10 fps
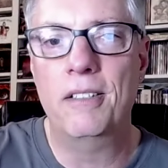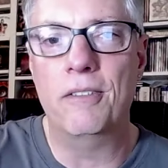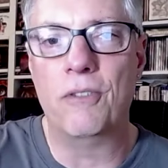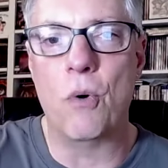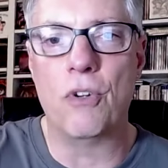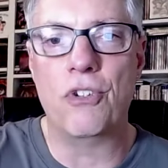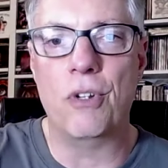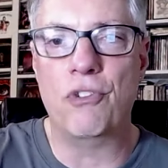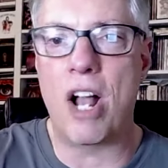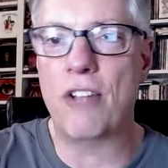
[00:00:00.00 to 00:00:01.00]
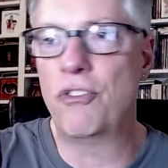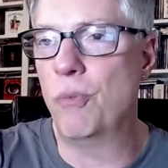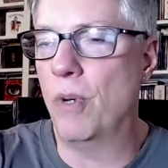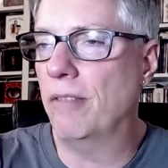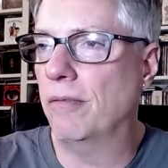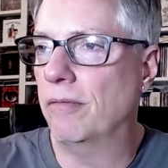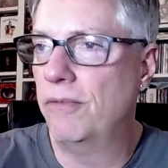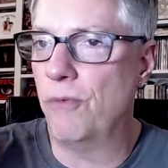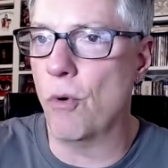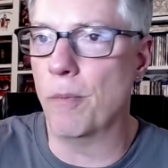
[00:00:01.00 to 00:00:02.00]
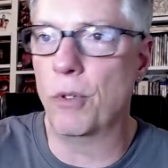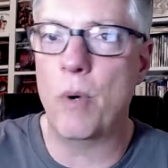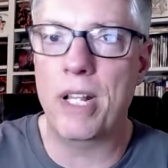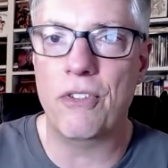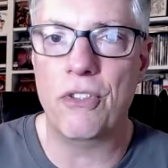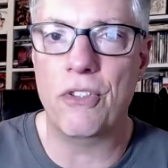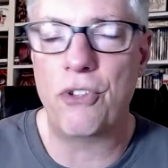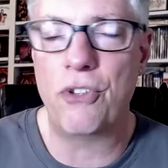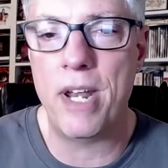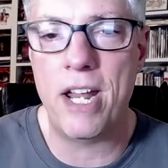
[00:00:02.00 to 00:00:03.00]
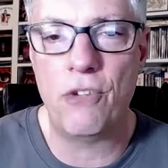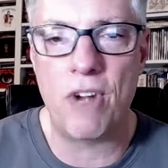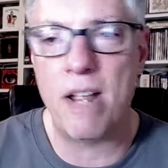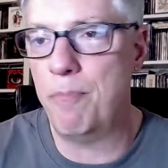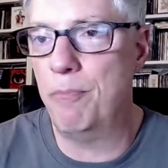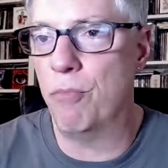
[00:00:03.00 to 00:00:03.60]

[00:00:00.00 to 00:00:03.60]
Of course, you know, Josh went and formed Queens of the Stone Age, right?